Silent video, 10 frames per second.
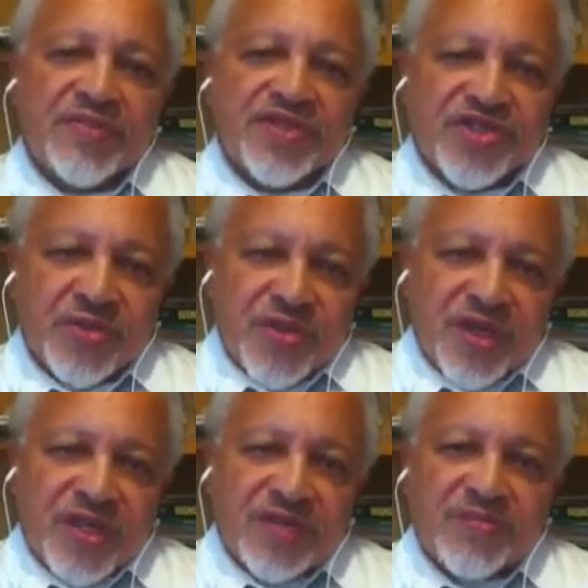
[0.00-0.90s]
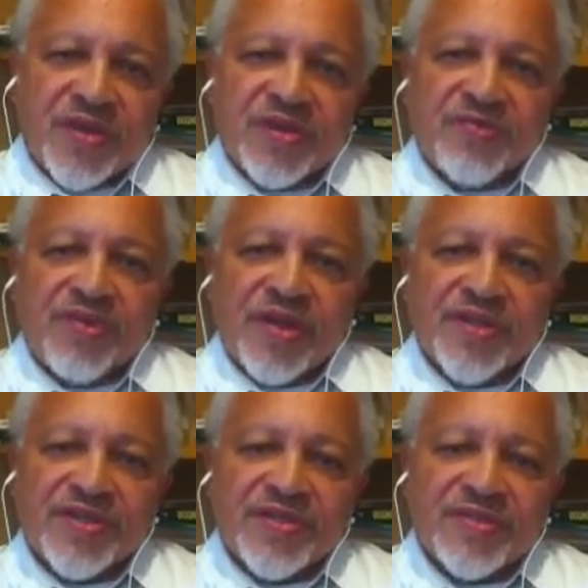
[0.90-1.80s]
But someone had to pay the
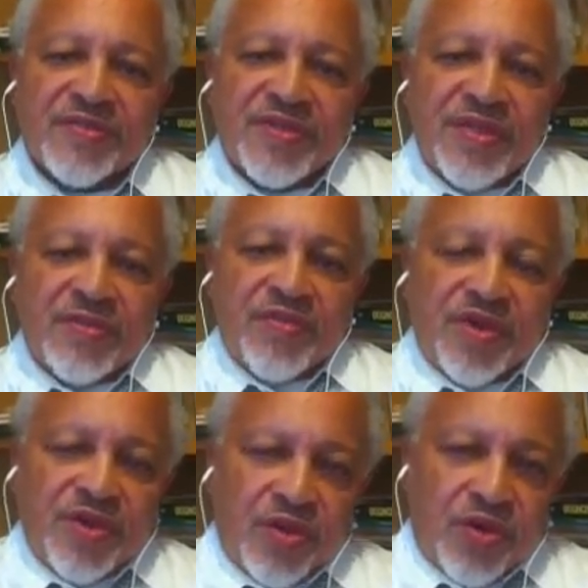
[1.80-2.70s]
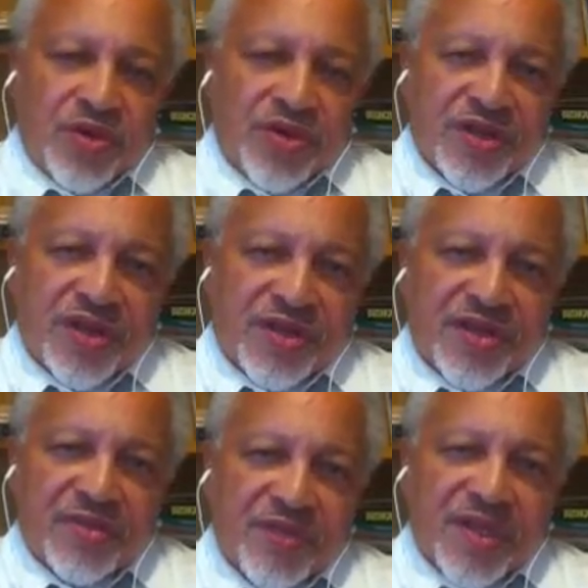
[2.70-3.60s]
price. But in order to get
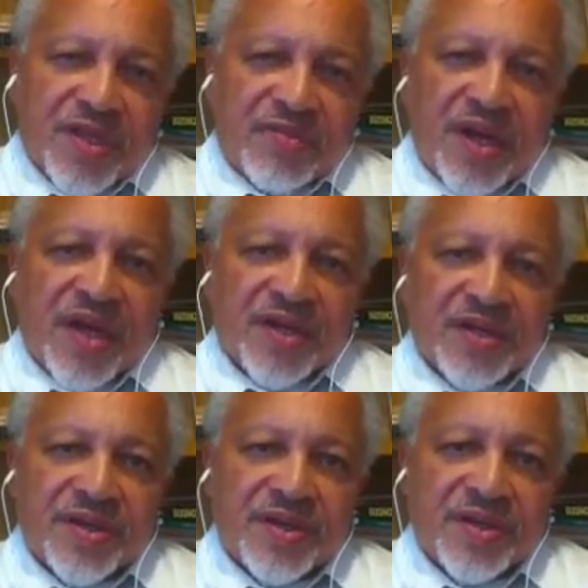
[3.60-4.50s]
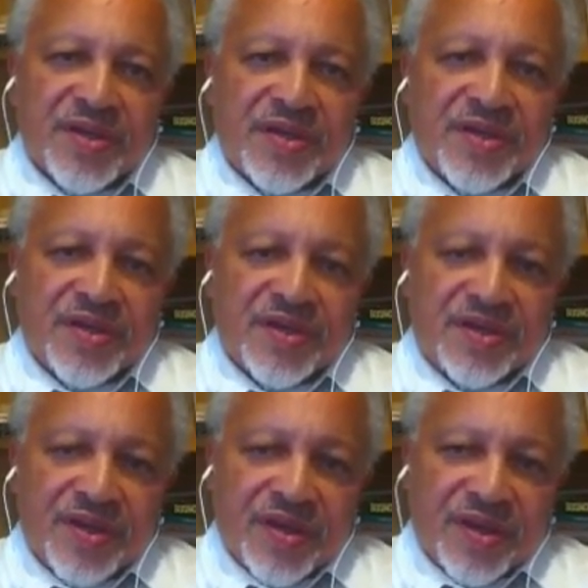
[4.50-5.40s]
their money back,
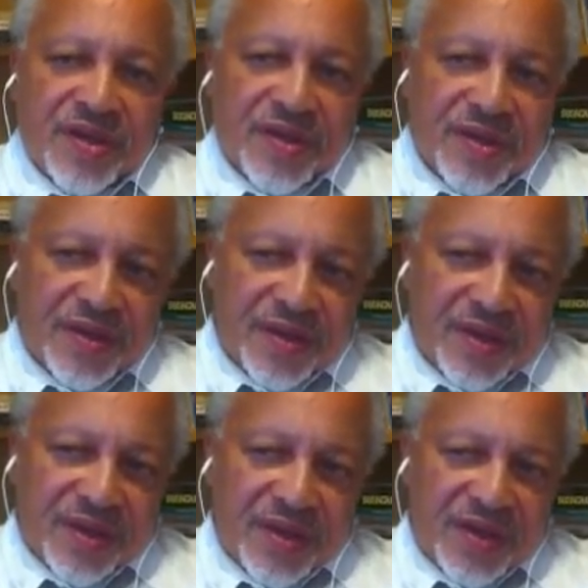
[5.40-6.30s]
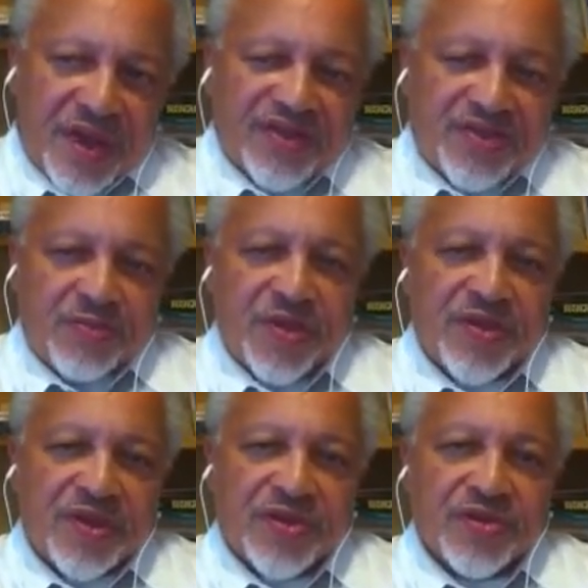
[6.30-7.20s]
their not
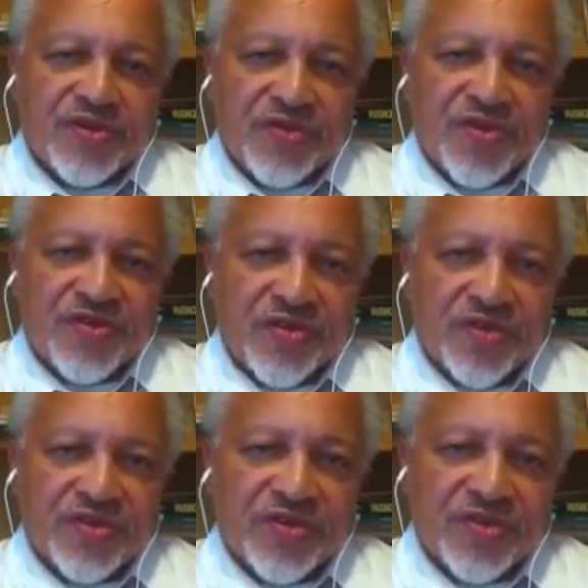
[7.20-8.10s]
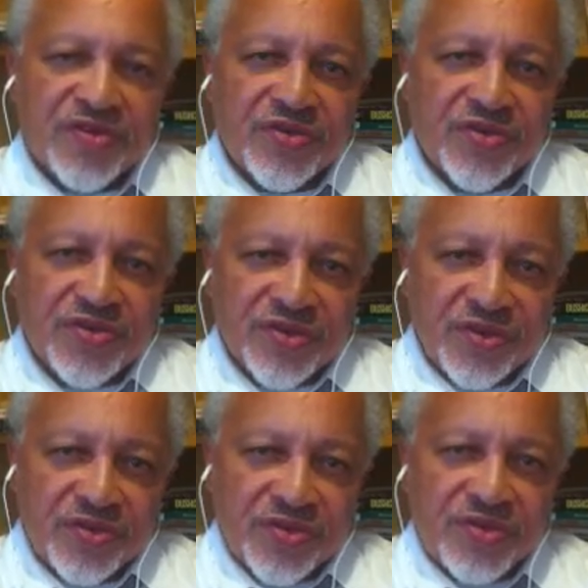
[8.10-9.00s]
spending those resources was
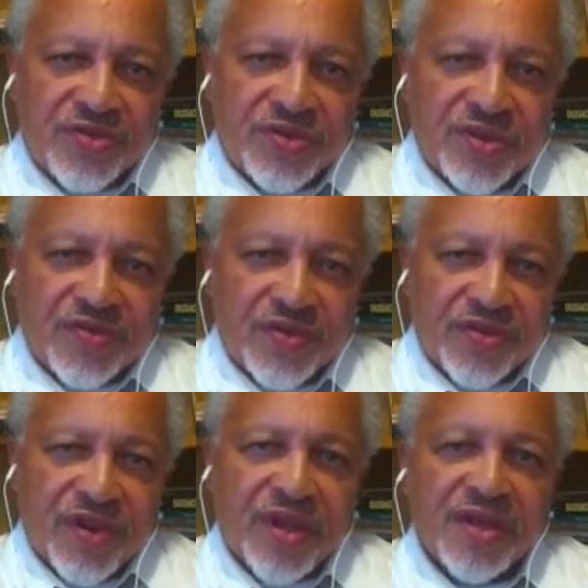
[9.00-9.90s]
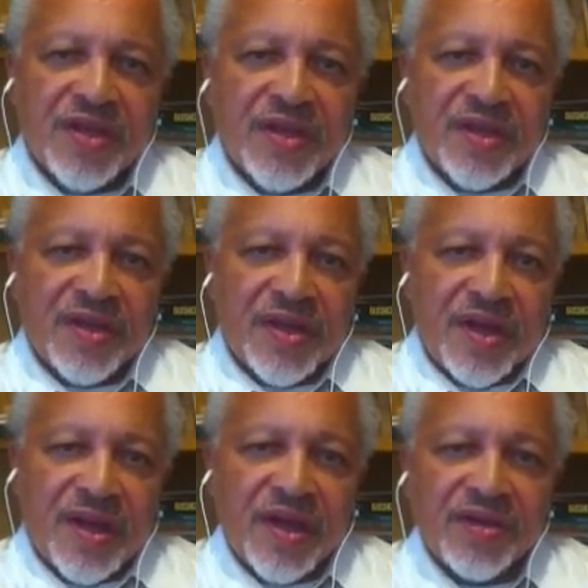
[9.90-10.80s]
at the root of creating
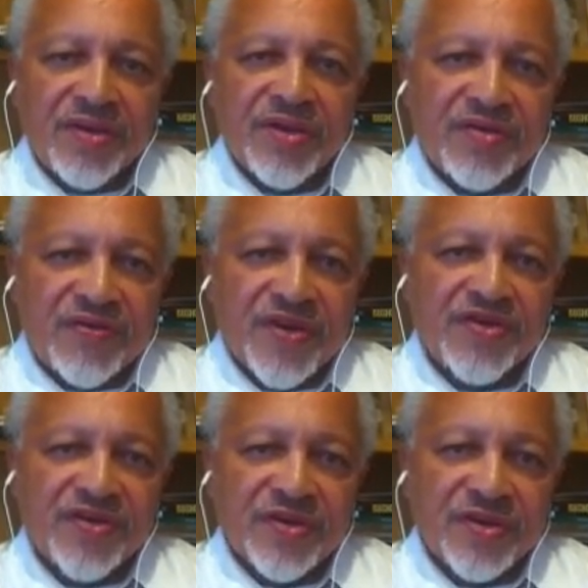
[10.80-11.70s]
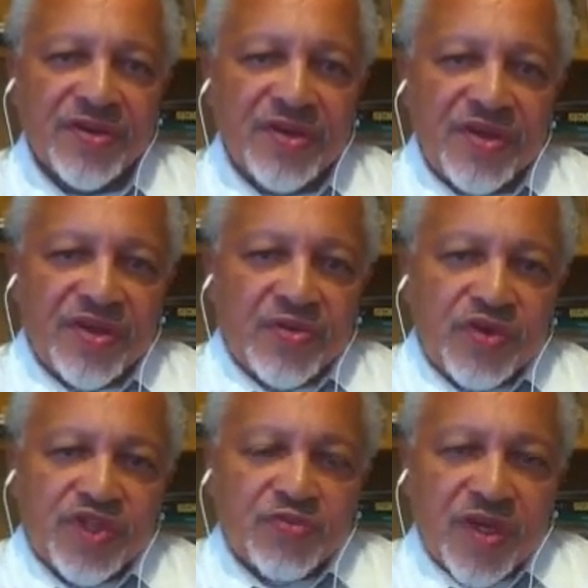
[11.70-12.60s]
higher inflation,
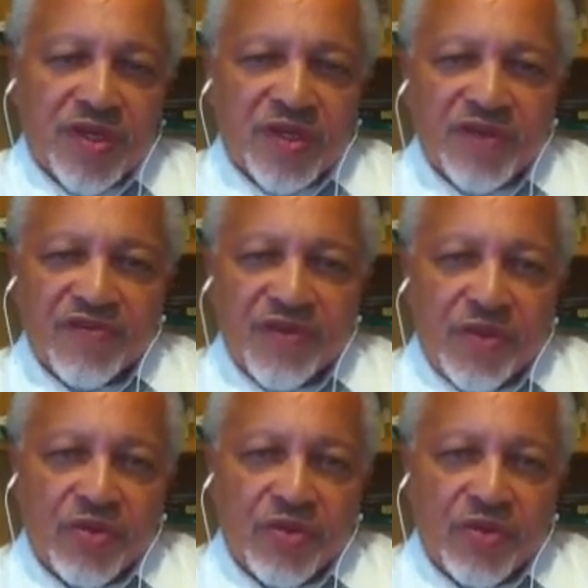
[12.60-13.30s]
which meant if